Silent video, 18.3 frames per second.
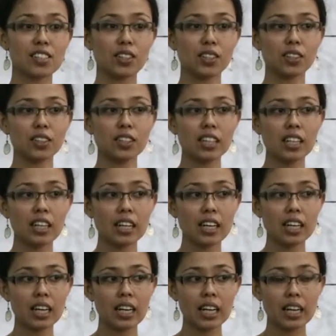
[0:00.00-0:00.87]
So
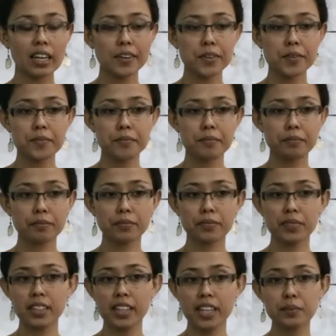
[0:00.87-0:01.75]

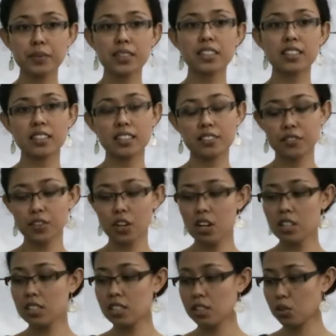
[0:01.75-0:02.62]
the administrative
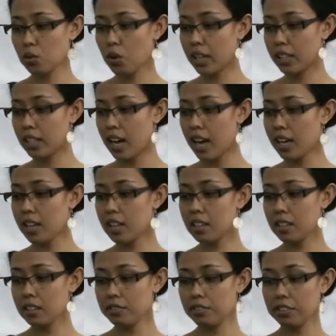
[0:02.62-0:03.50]
cost is quite
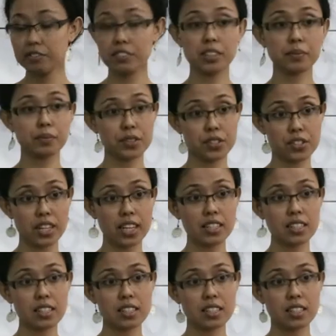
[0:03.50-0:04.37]
high,
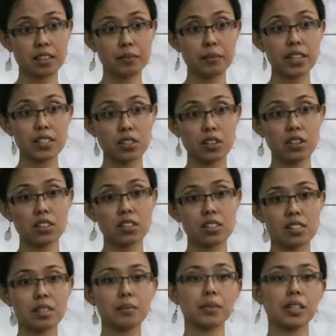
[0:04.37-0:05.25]
15%, based
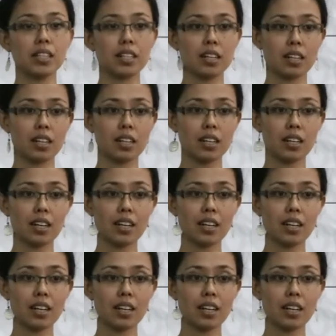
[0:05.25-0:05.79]
on similar